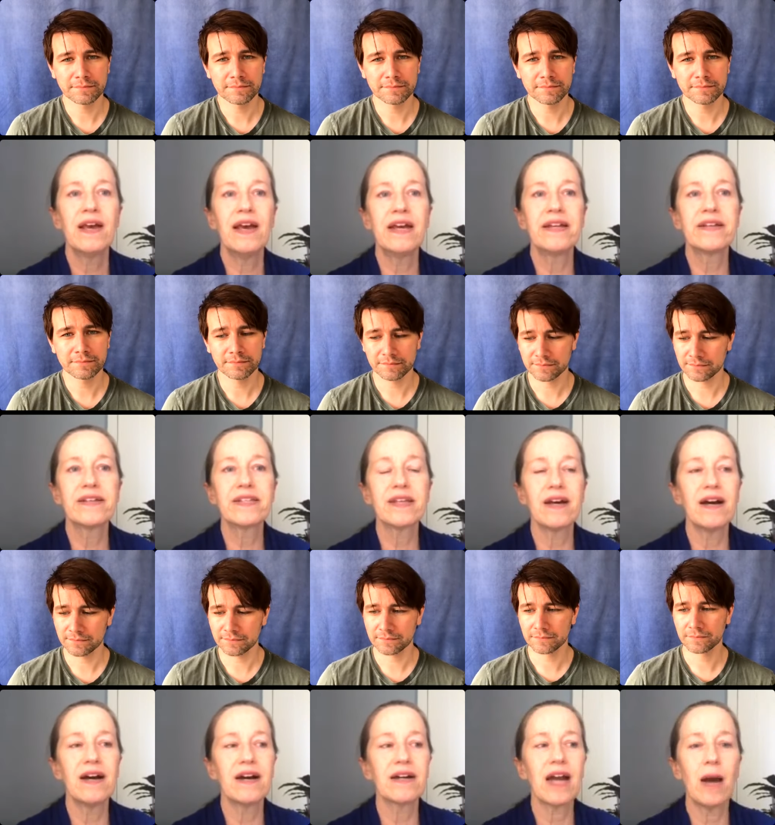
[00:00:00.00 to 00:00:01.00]
Speaker 1: and
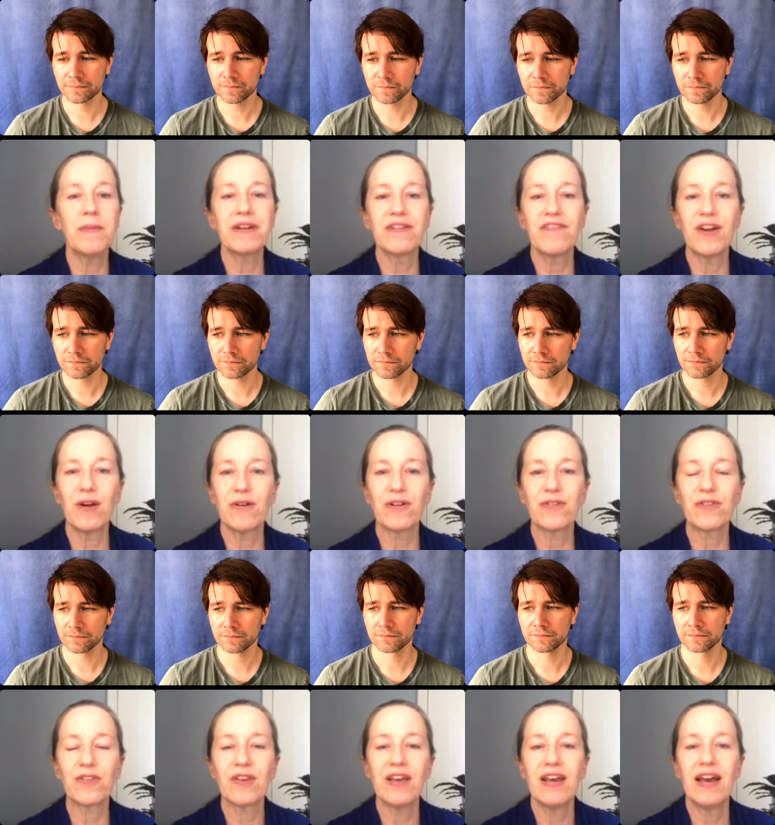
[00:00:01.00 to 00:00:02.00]
uh, Comedy of
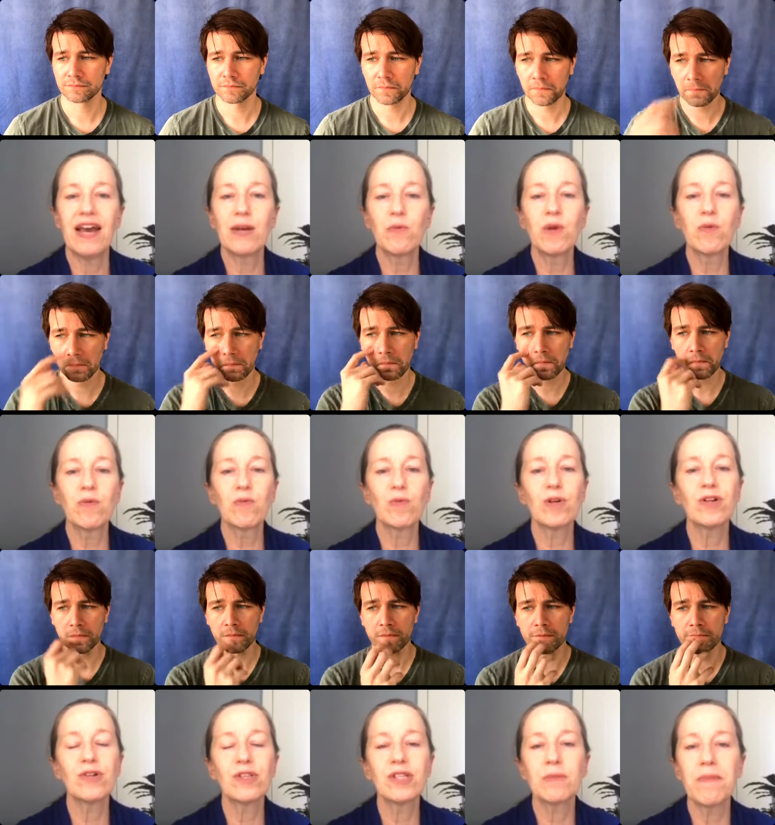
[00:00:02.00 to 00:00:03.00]
Errors, and we were
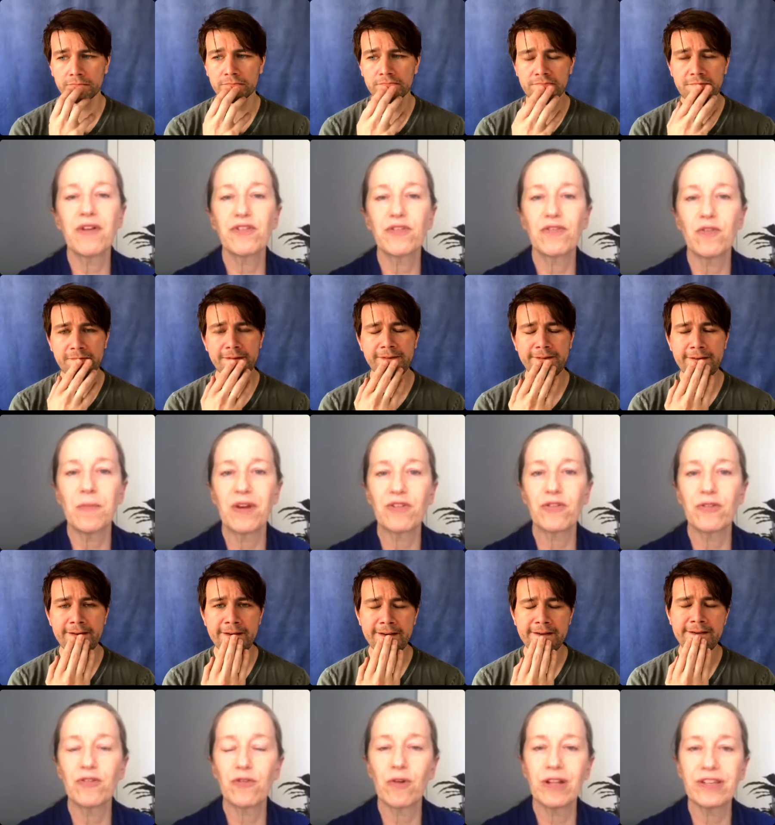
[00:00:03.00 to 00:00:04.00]
rehearsing Measure for Measure
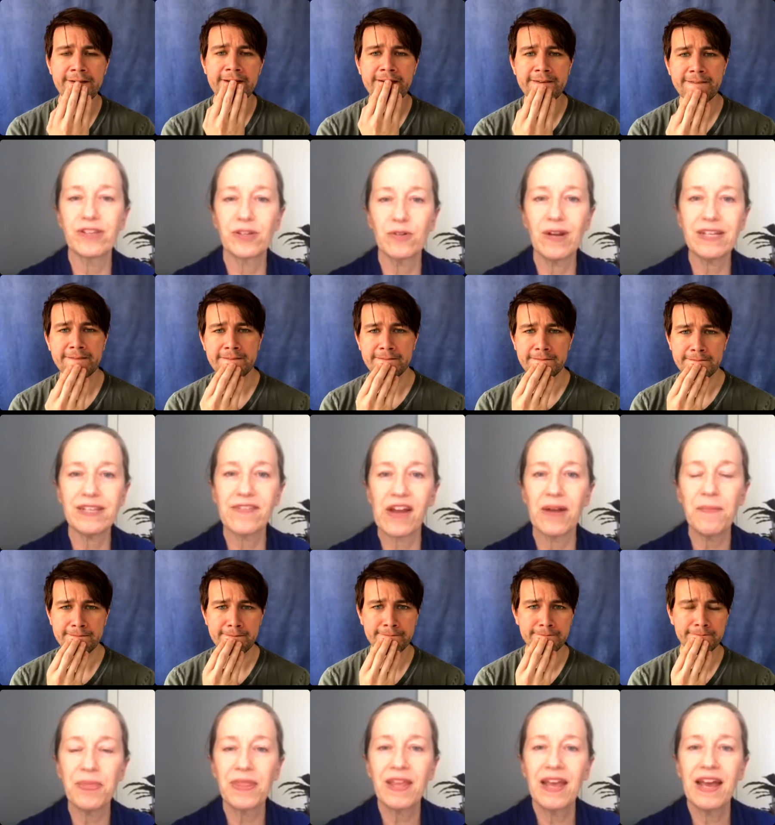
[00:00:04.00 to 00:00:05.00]
and Troilus and Cressida,
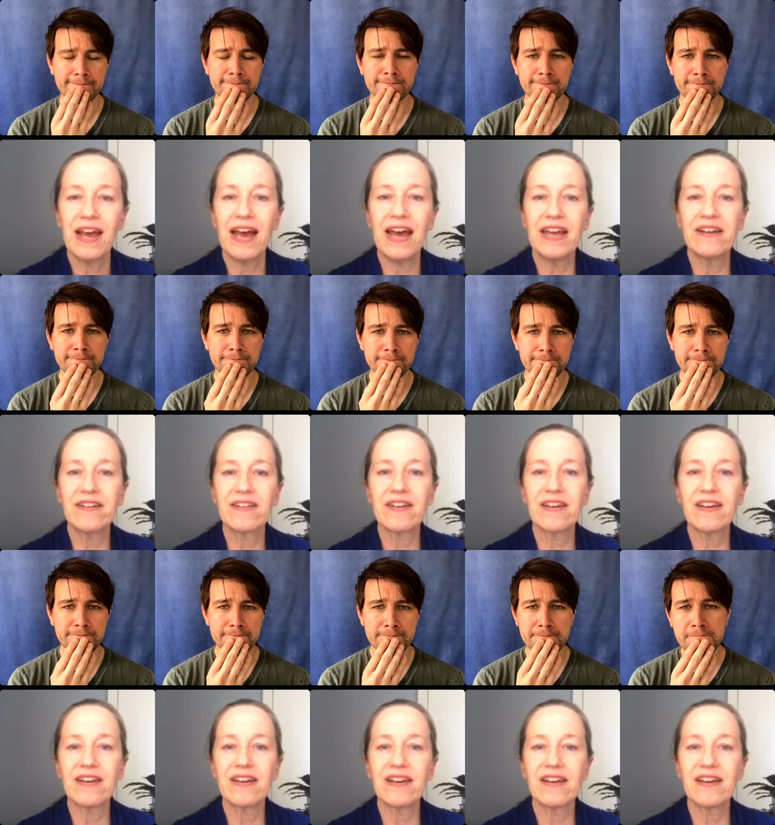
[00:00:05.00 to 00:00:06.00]
and
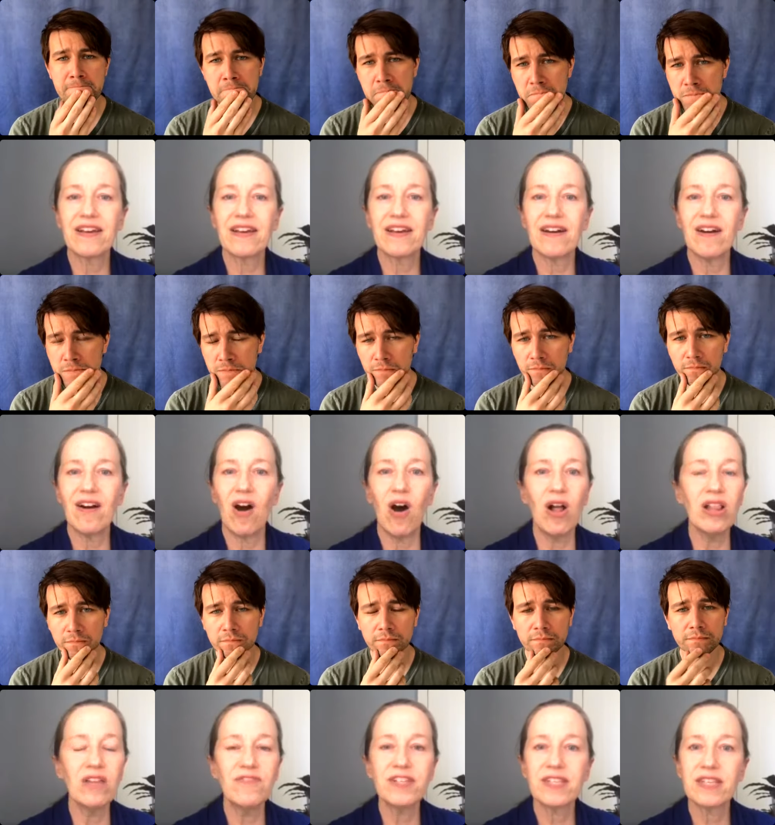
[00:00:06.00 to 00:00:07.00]
all
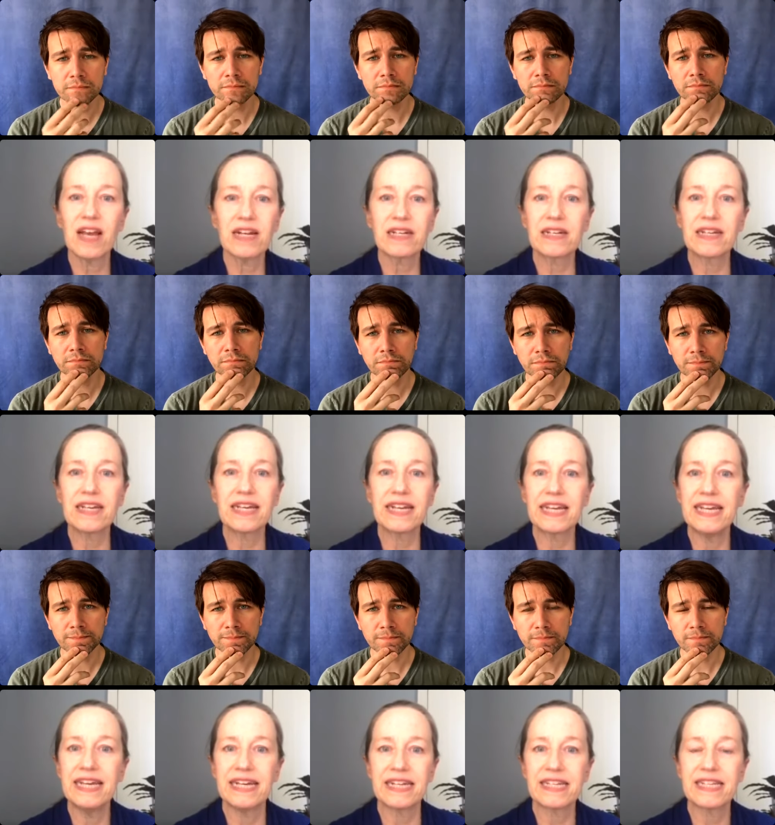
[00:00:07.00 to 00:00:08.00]
of a sudden it
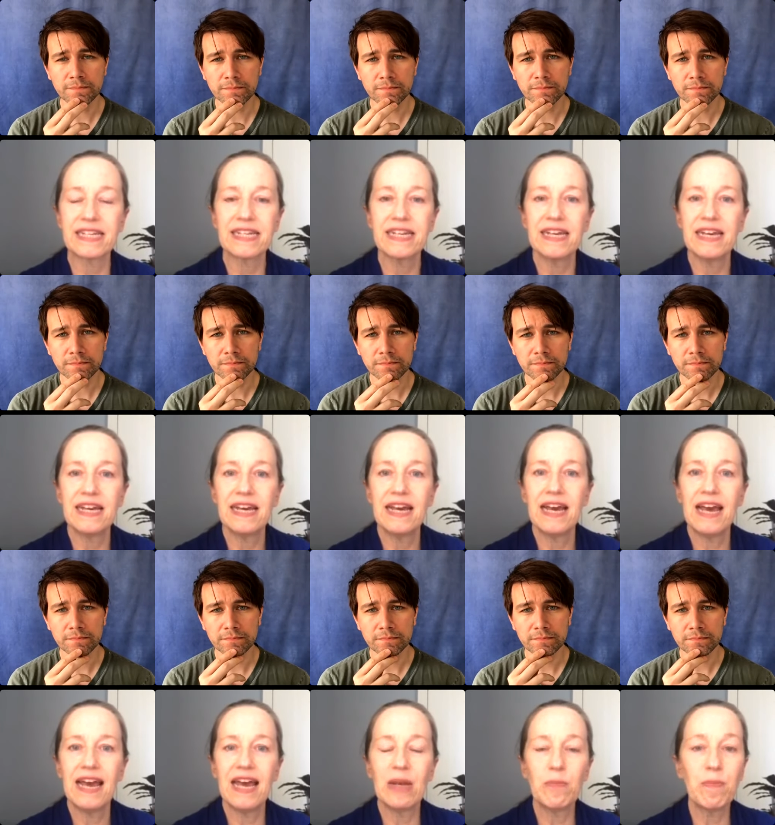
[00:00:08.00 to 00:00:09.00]
hit,
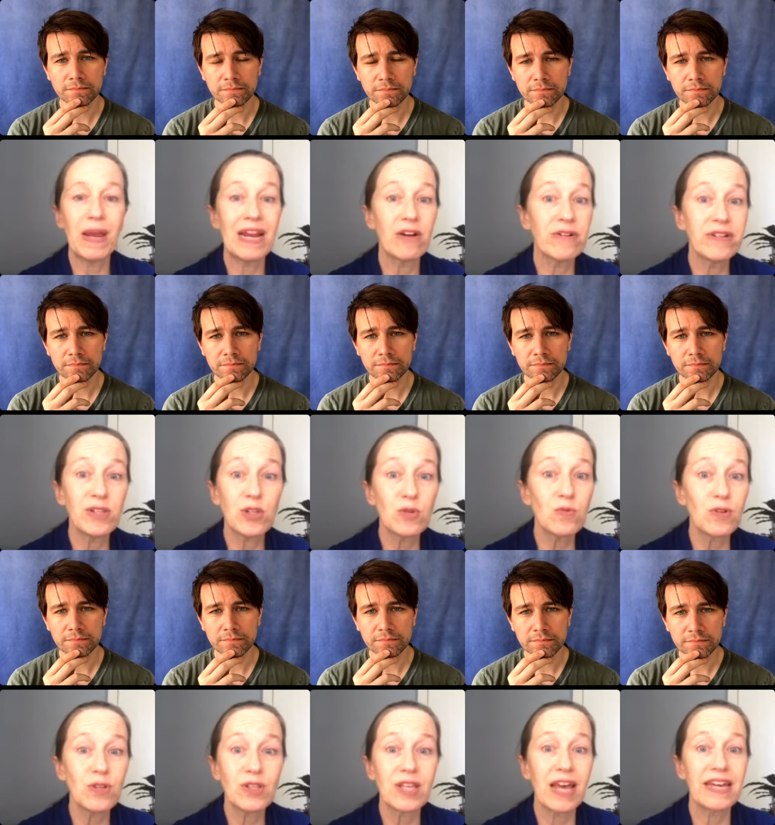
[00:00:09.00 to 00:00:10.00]
and parents were
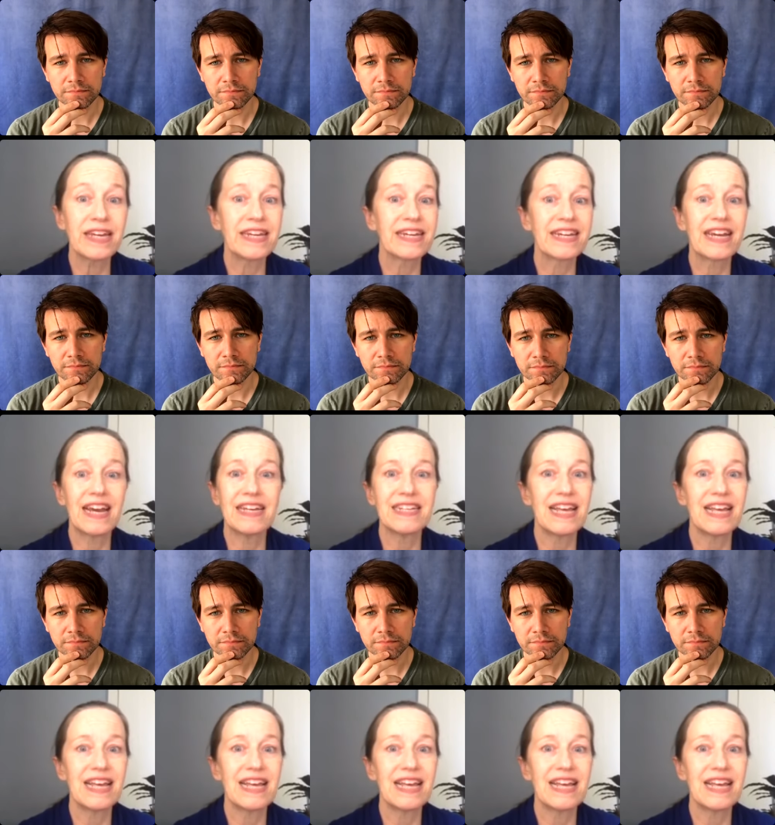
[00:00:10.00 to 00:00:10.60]
saying,